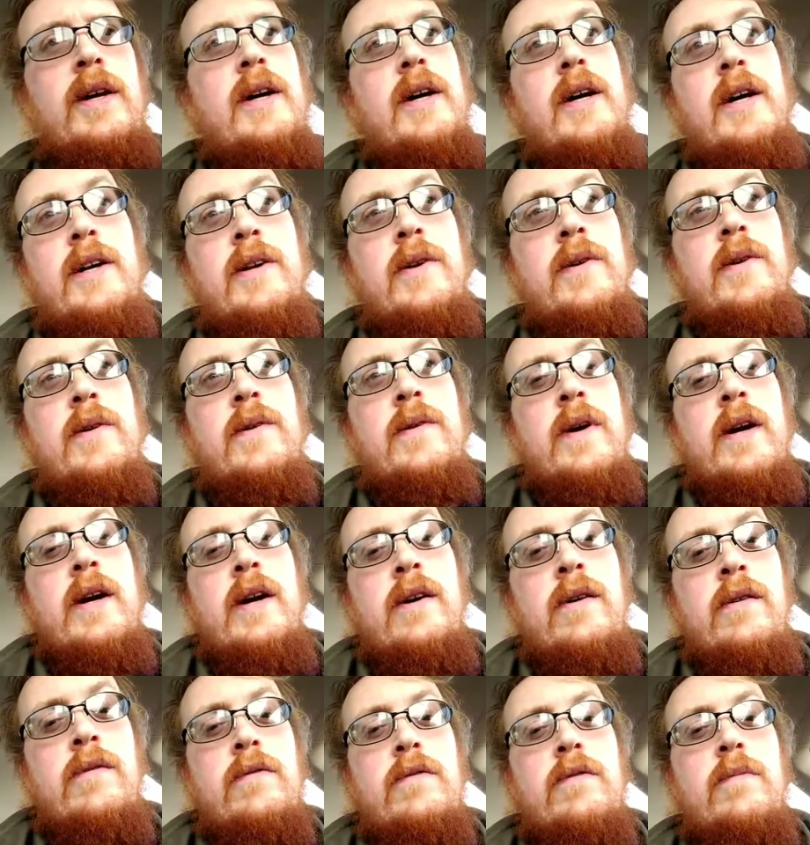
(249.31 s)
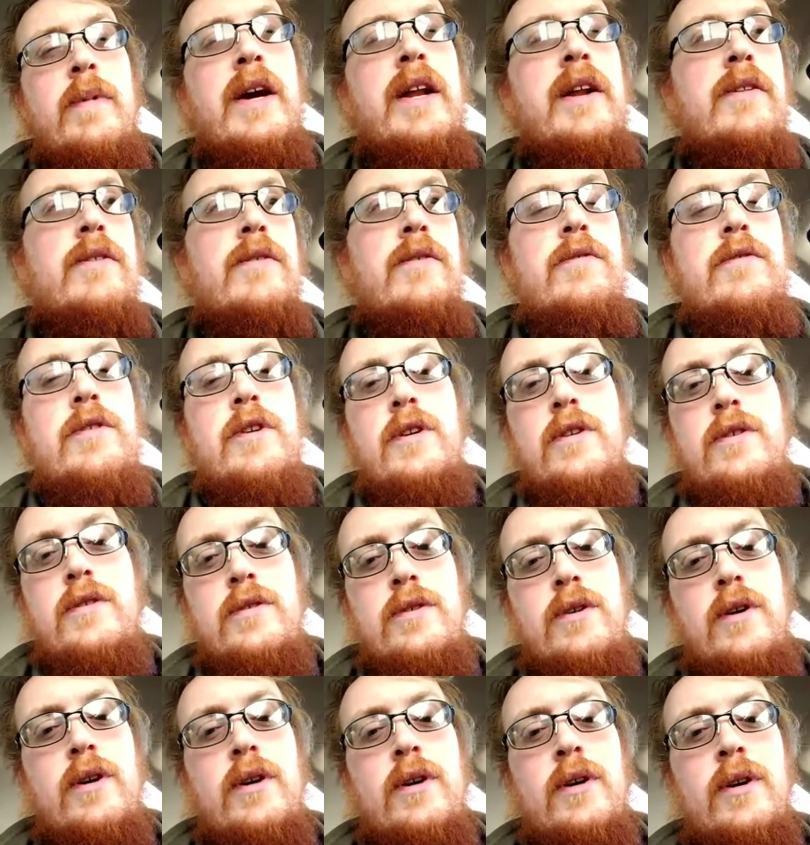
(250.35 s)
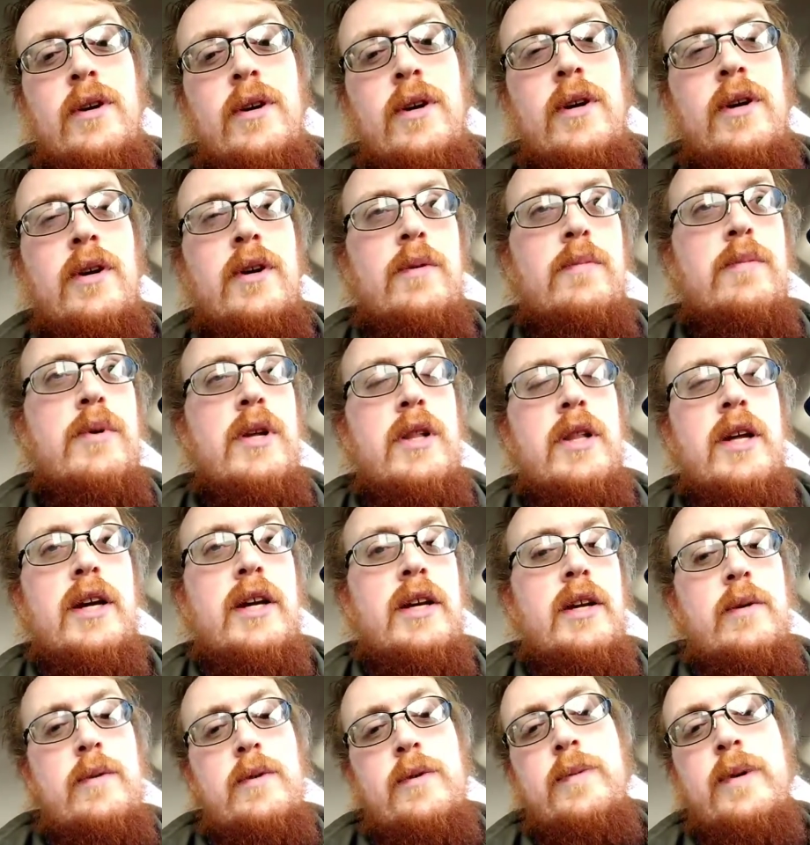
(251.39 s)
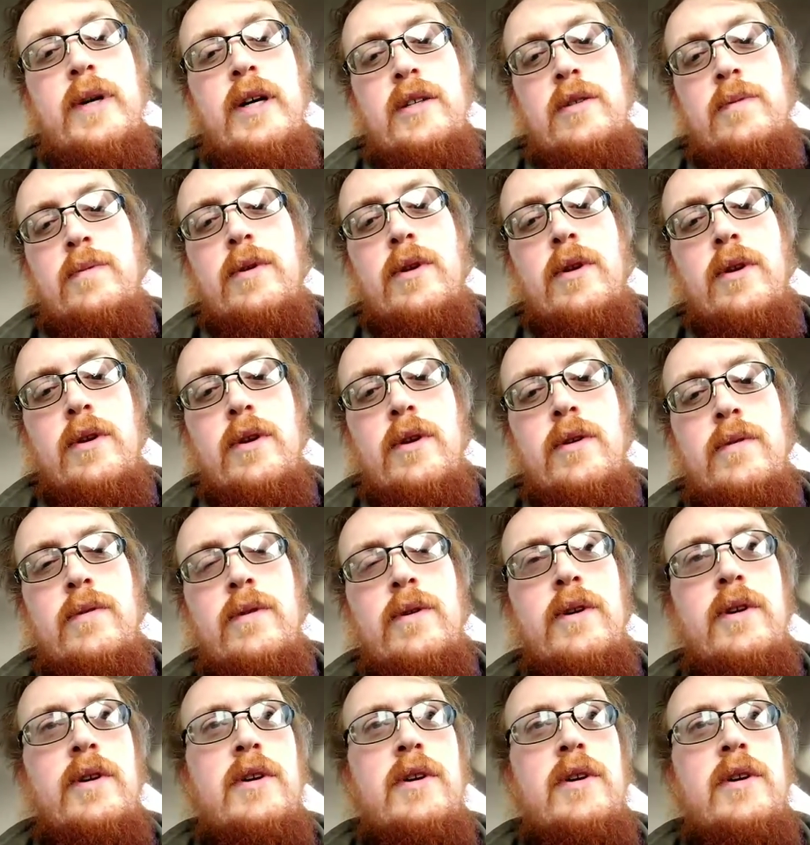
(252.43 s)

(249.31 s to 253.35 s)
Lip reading: I don't know how dramatic those changes are, but like it was possible to do.